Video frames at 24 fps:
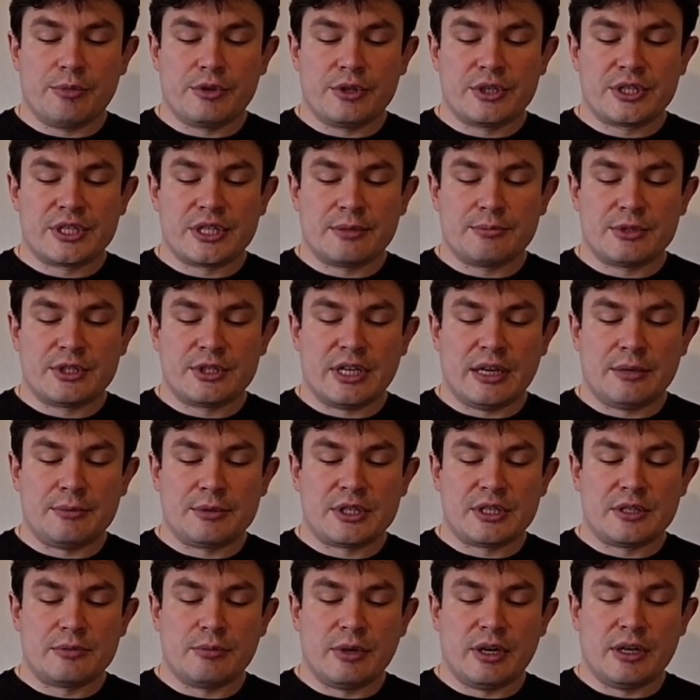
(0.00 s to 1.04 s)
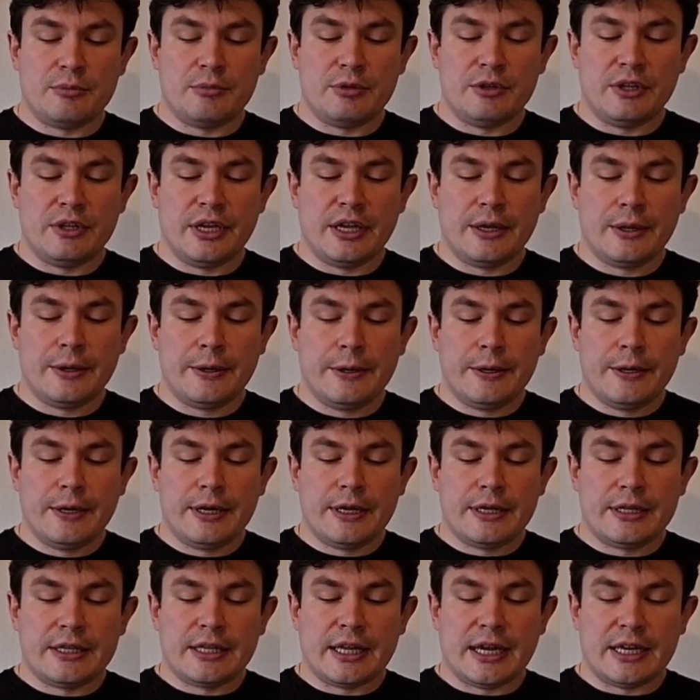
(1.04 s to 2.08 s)
Sometimes it might be the
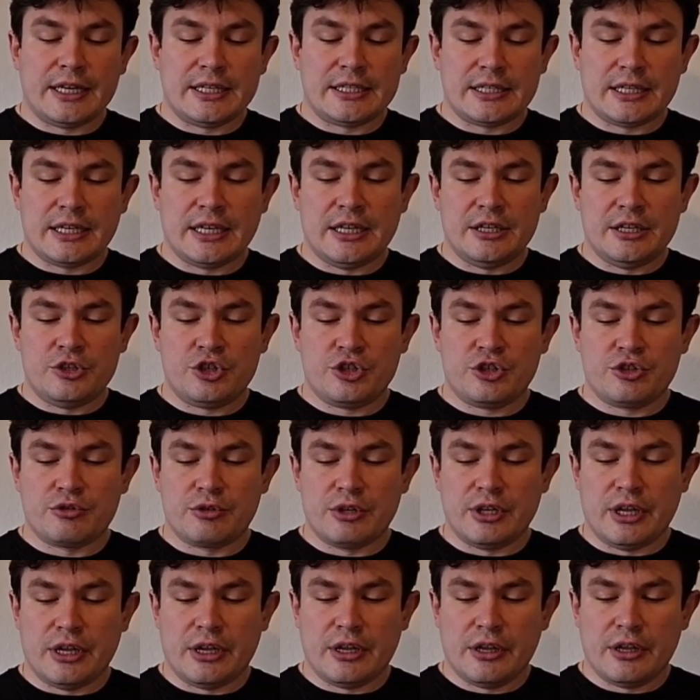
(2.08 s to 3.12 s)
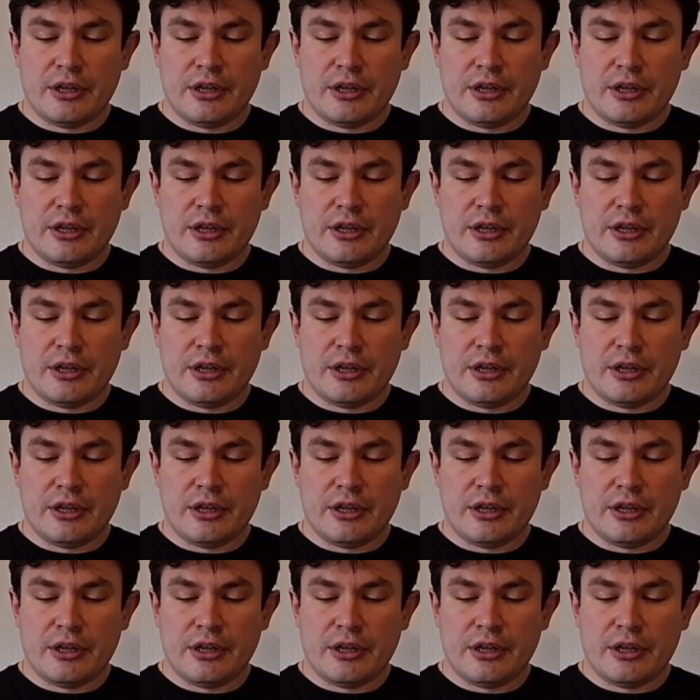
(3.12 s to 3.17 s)
knight h3